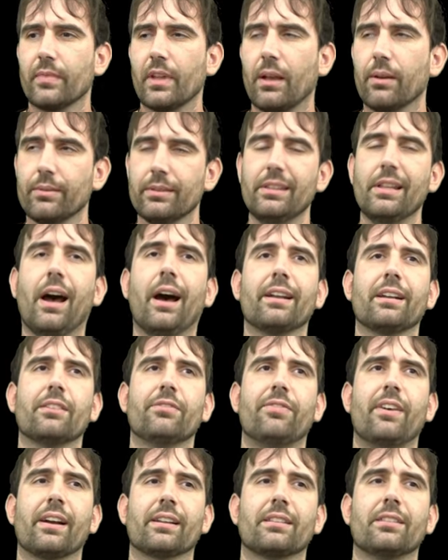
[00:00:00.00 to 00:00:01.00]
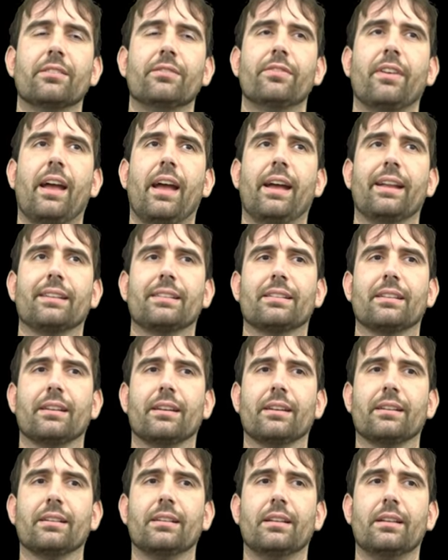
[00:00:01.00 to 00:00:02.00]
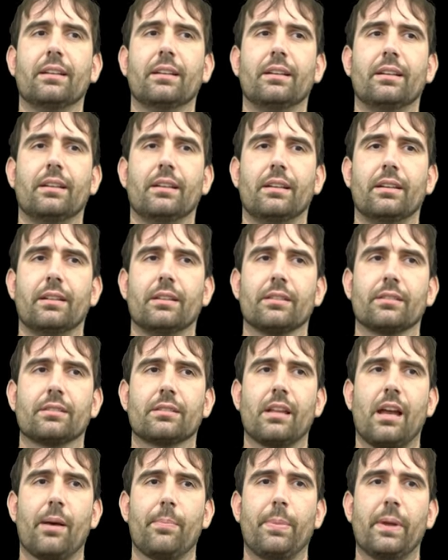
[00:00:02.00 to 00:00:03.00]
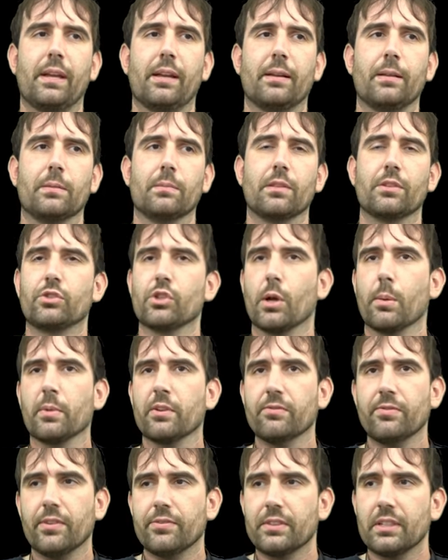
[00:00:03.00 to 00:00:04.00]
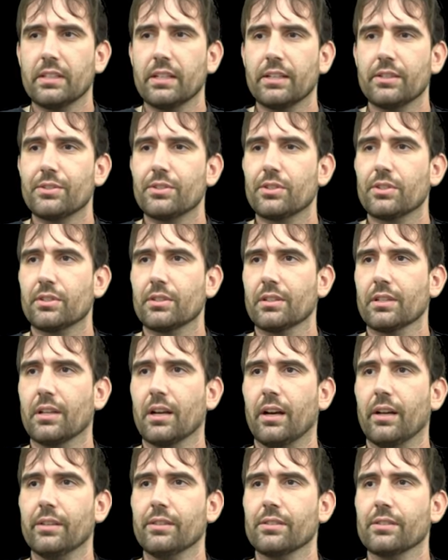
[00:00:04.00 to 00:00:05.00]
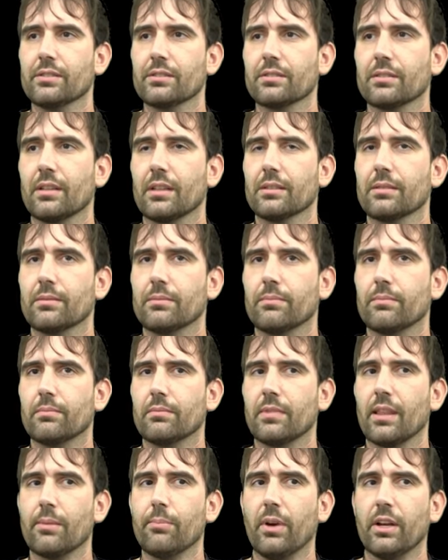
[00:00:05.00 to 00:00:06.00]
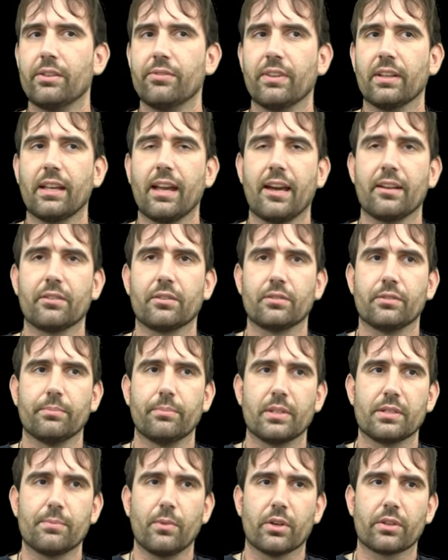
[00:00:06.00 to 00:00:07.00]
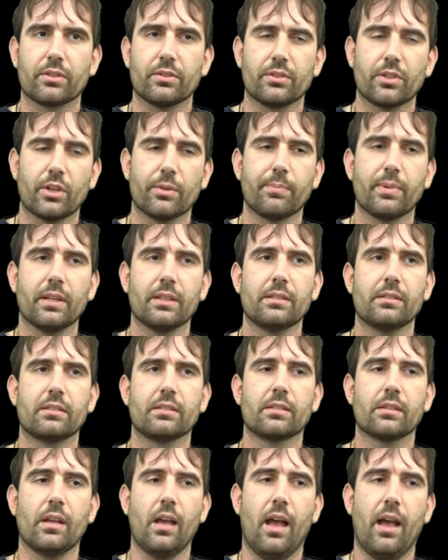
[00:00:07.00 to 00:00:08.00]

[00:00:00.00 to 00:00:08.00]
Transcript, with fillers: eh, not effective at uh, stopping the German 15 inch guns that they might have encountered on Bismarck or Tirpitz.